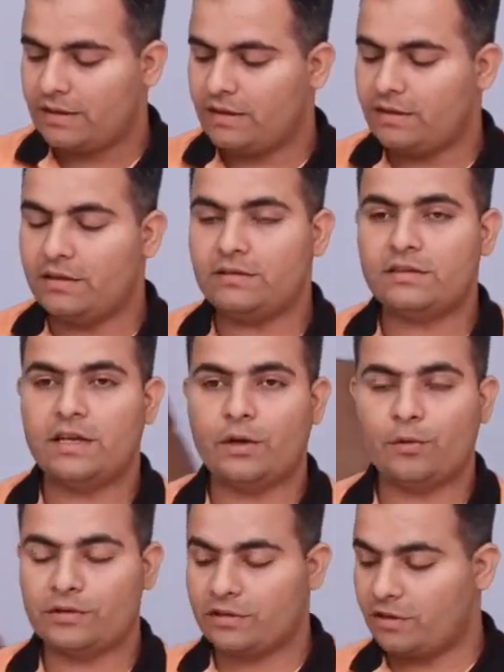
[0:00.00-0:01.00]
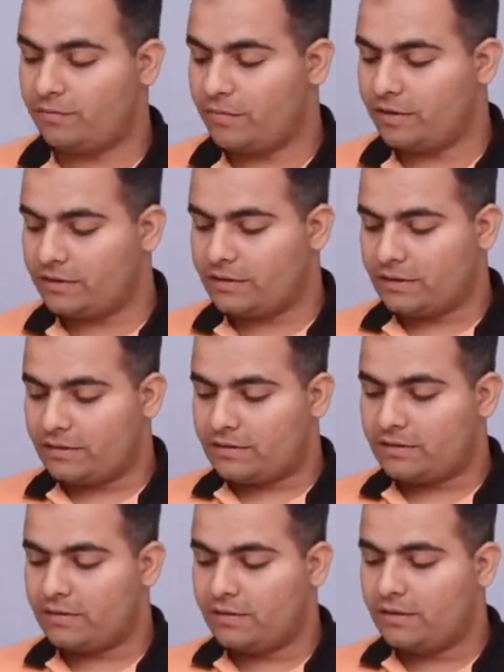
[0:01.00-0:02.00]
in this equation number
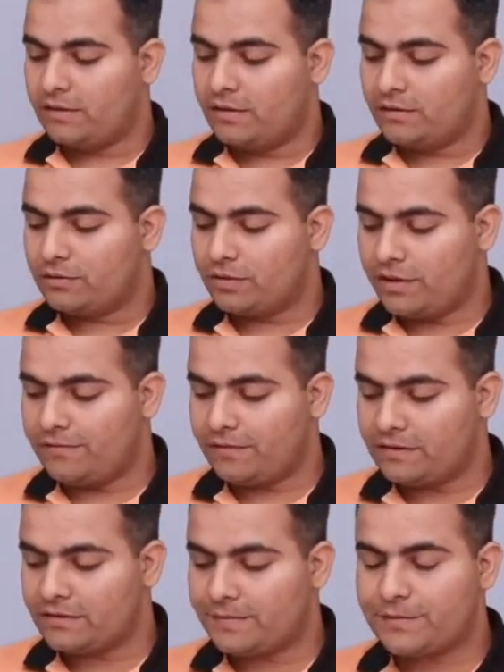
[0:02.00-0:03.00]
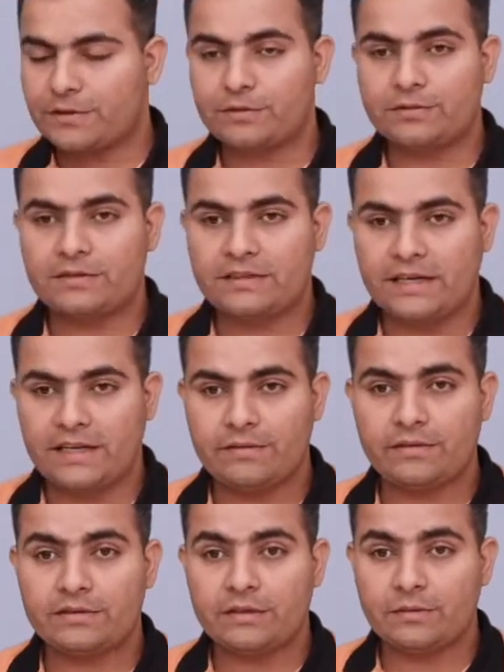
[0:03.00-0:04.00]
6. So if I substitute z
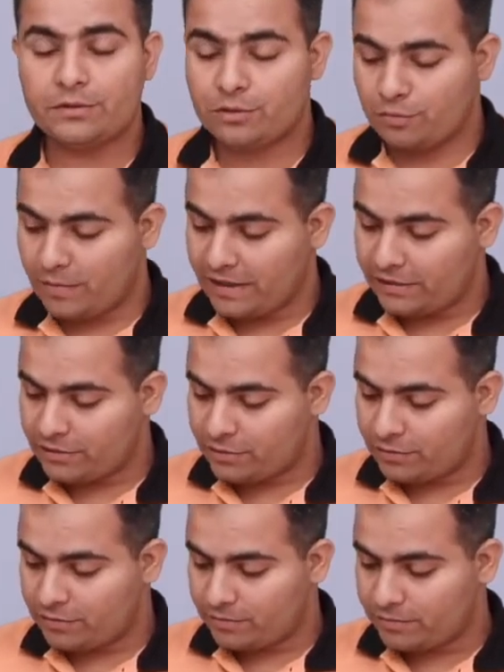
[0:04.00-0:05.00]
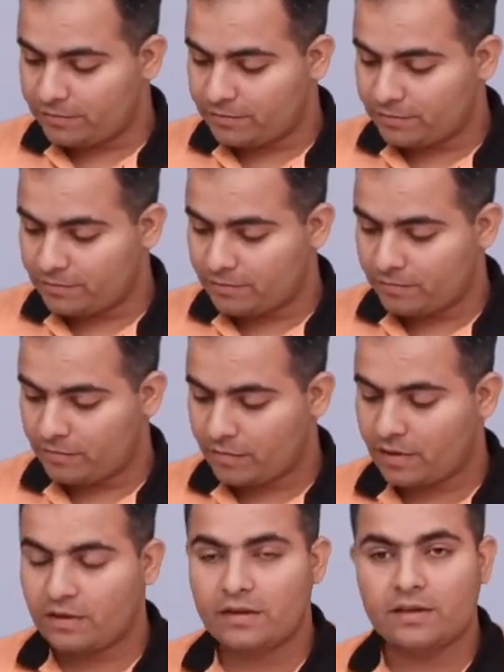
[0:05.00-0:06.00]
inverse equals to minus 2,
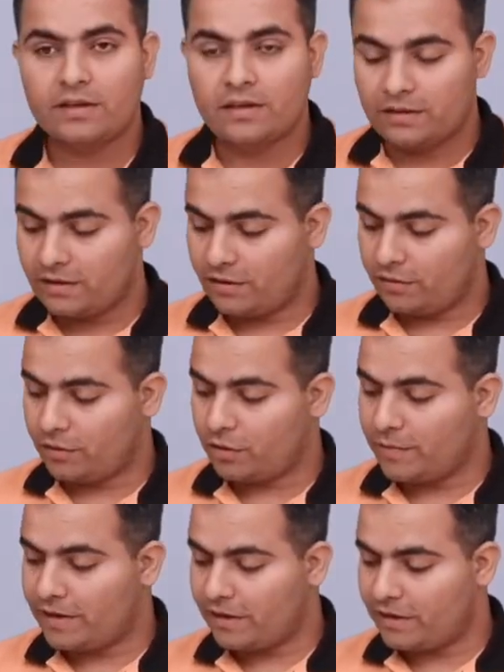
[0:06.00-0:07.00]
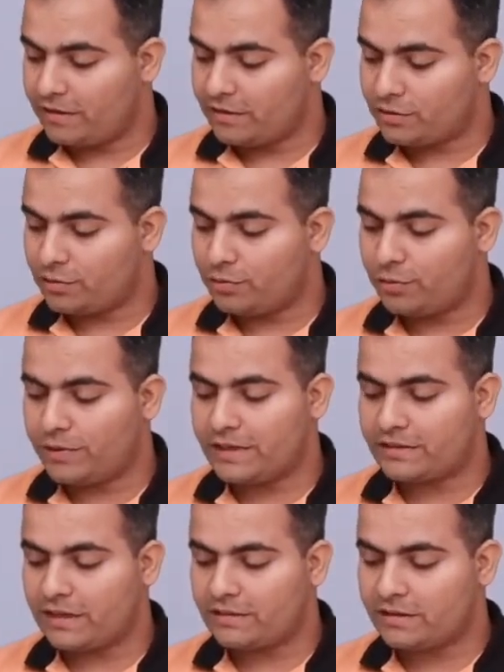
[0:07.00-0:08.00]
then automatically these 2
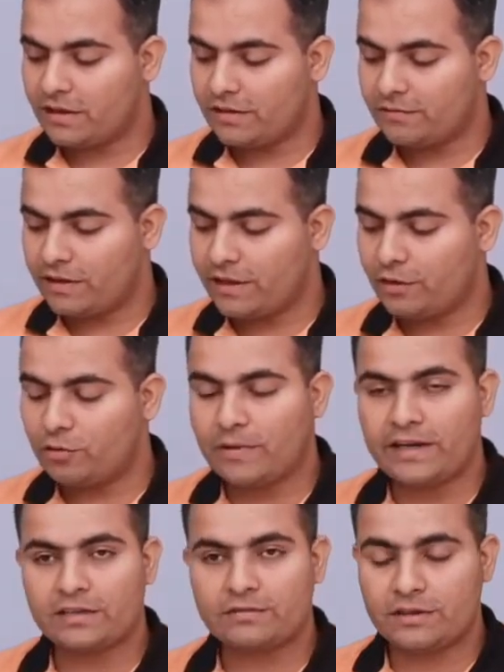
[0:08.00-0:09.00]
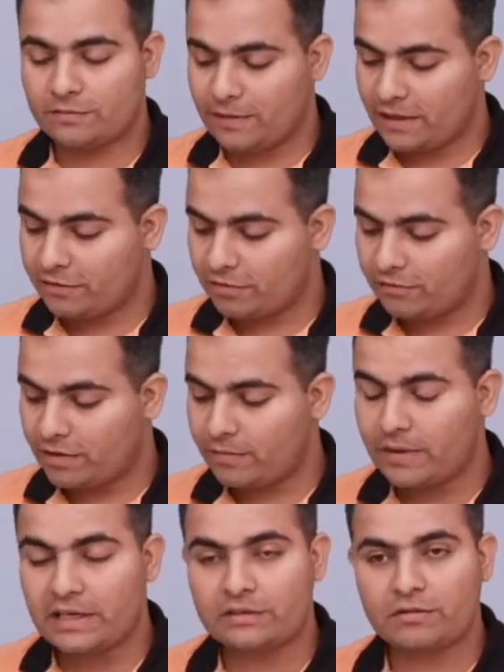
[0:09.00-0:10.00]
gets cancelled, and 1 into minus 1 is minus 1,
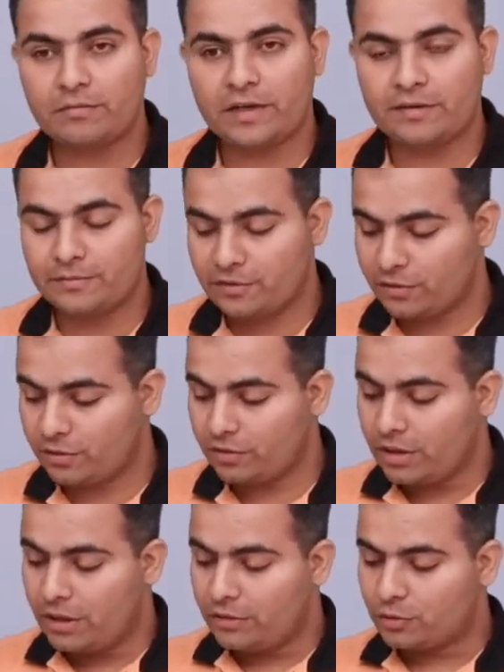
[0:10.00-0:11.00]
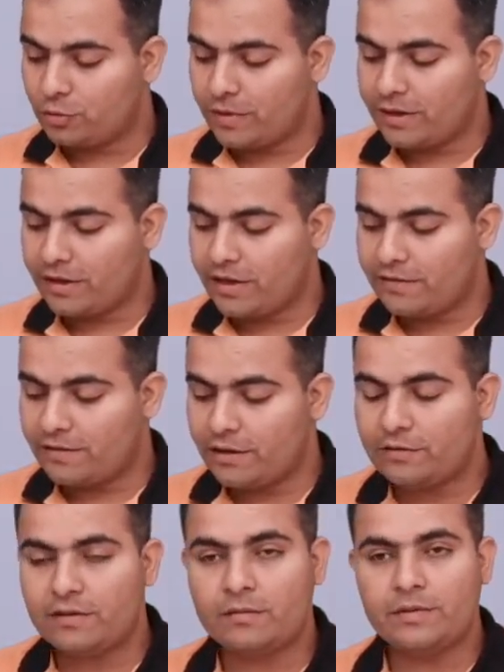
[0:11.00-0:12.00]
1 minus 1 becomes 0. So my a
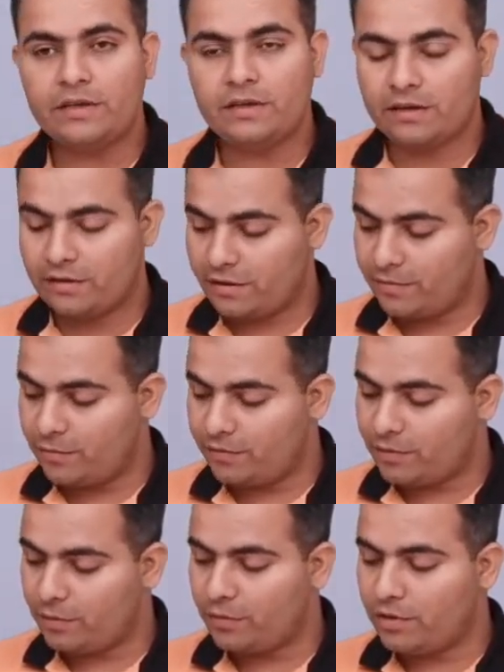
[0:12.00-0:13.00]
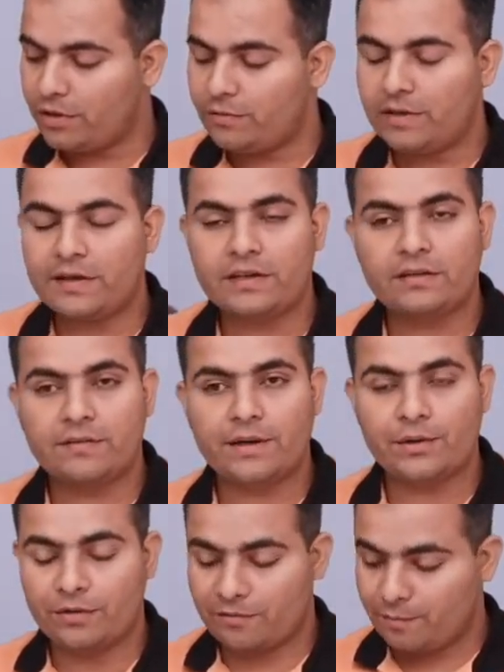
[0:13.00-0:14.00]
value will be removed, only you will get the
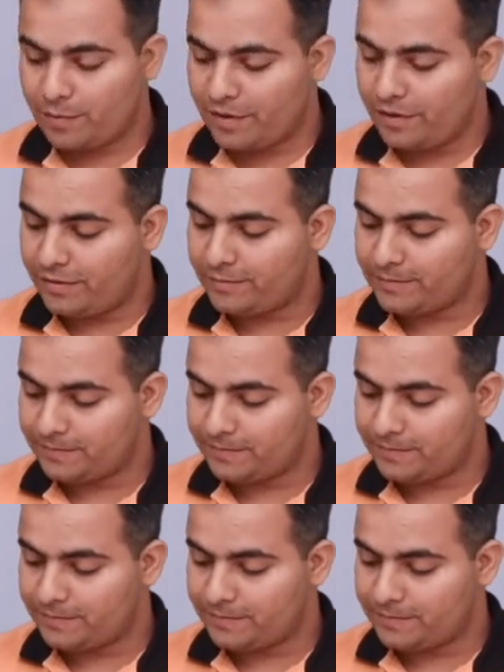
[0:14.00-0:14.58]
value of b.